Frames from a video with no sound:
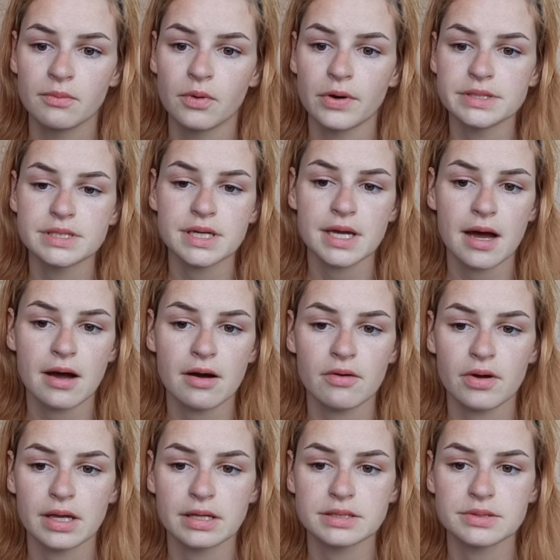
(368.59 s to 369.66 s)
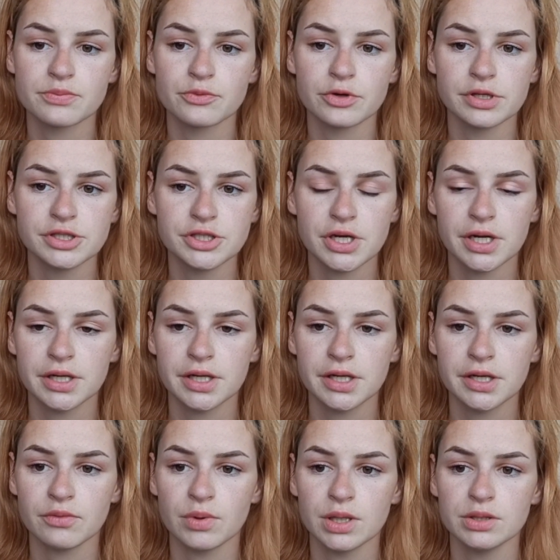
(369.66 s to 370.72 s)
Pointing out and
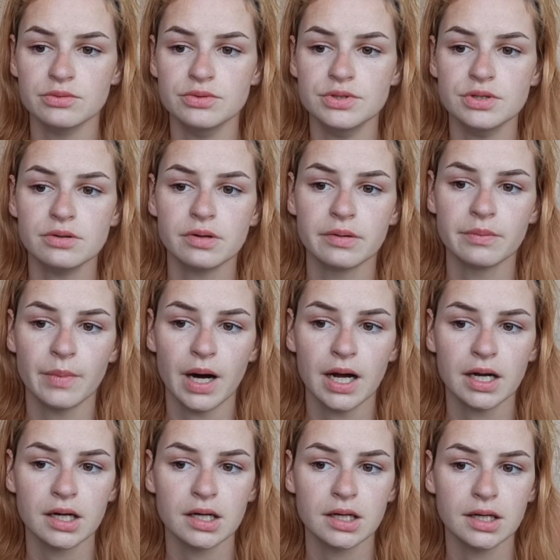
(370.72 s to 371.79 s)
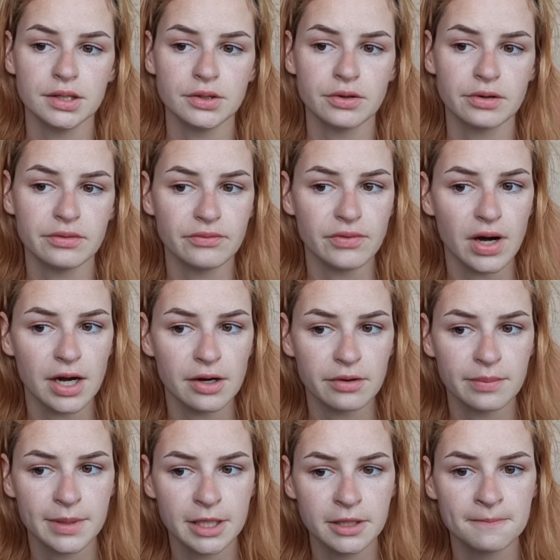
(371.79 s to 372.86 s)
appreciating what you do admire in your
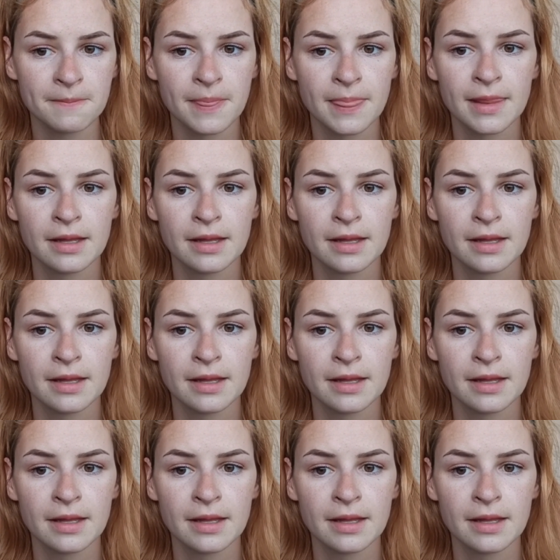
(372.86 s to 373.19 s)
environment